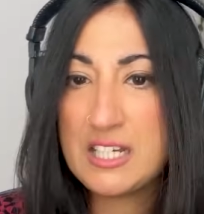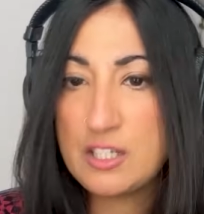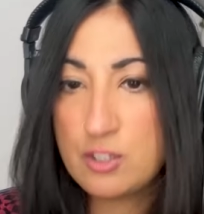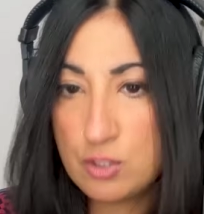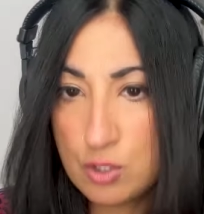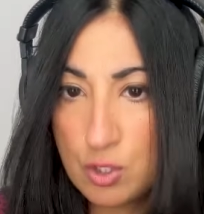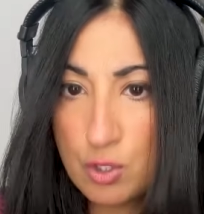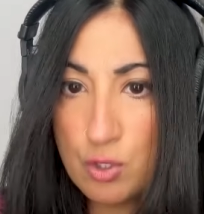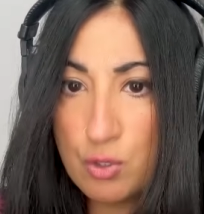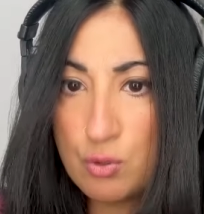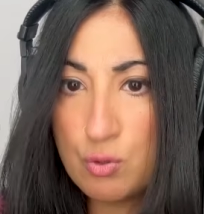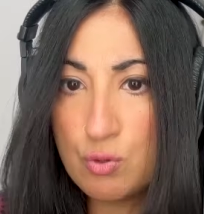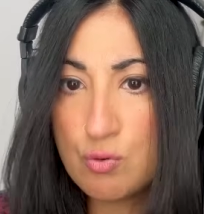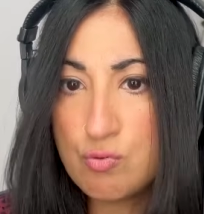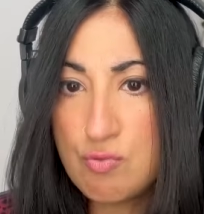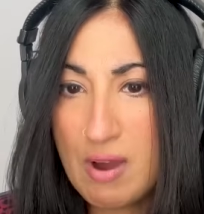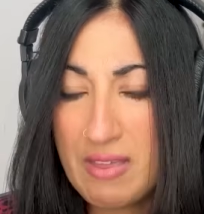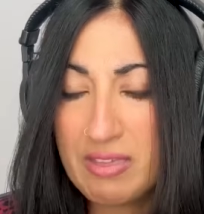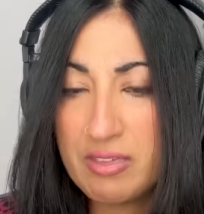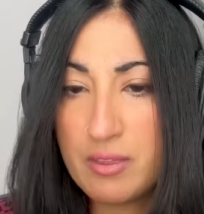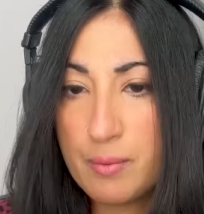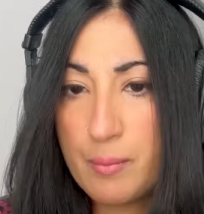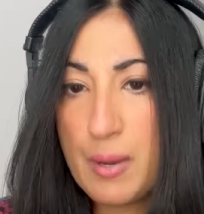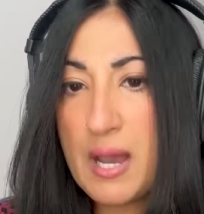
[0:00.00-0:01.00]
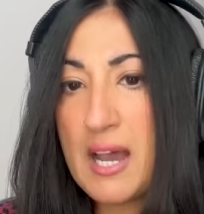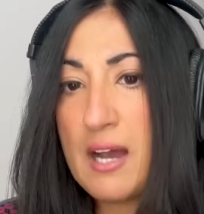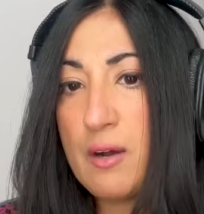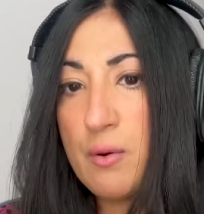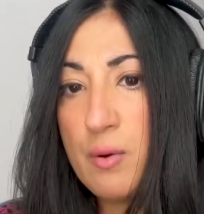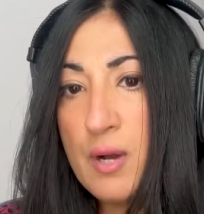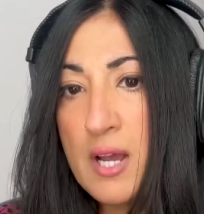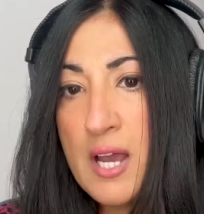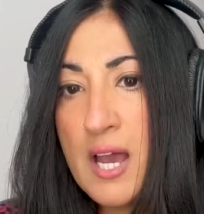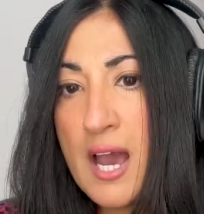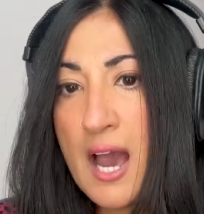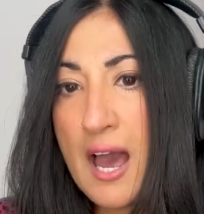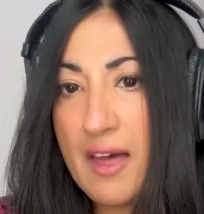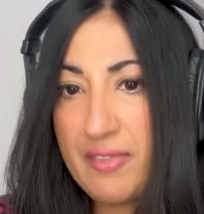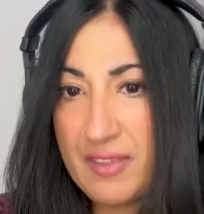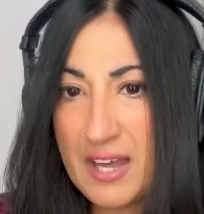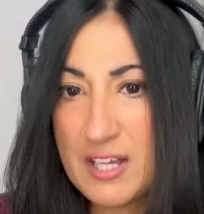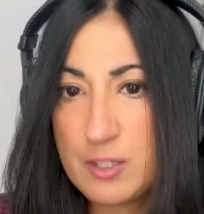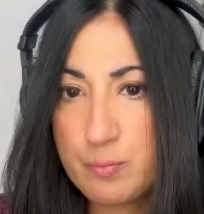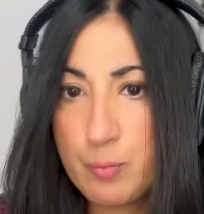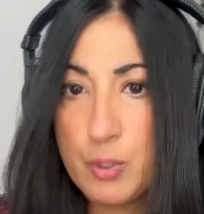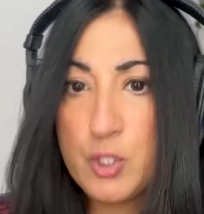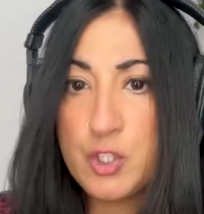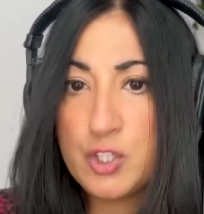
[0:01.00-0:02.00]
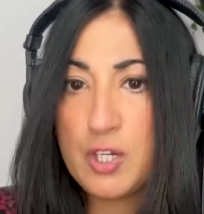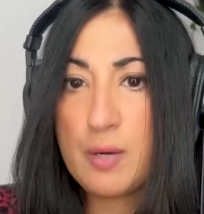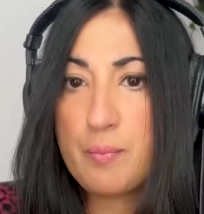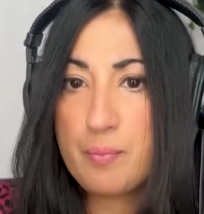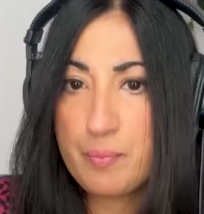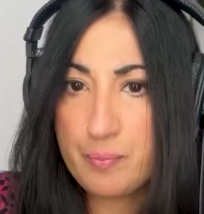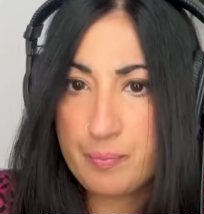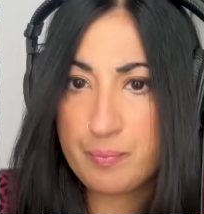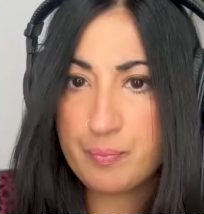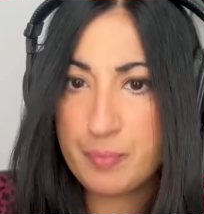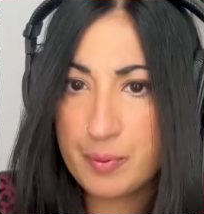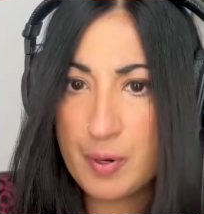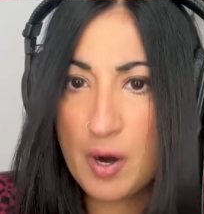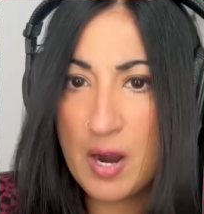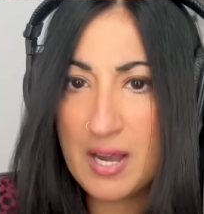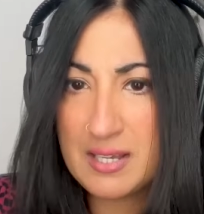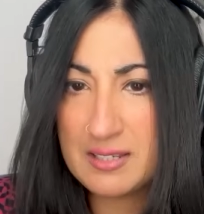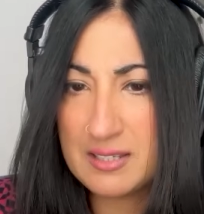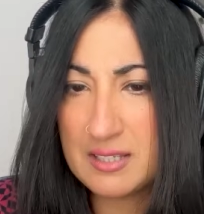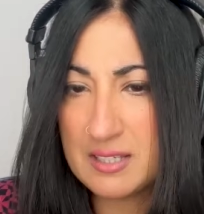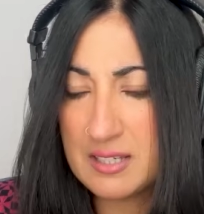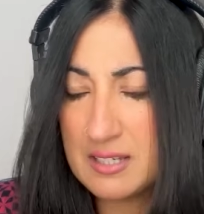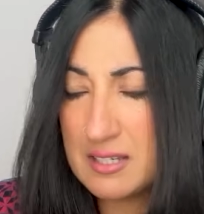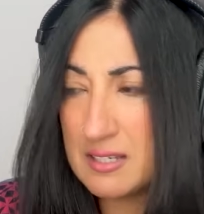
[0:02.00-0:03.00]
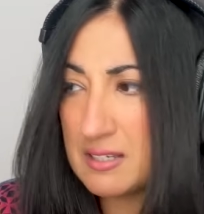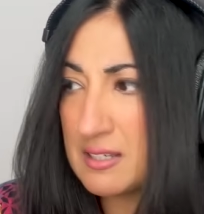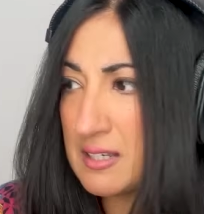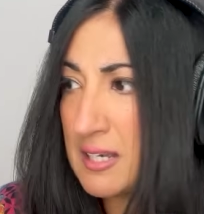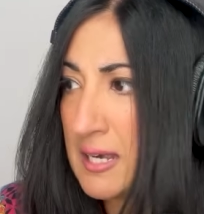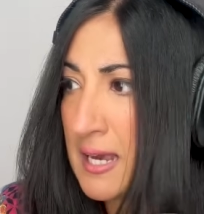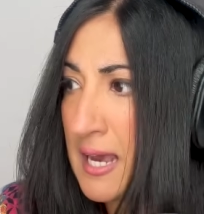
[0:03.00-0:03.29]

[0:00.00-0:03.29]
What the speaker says: to rent them out, and that's pushed up prices.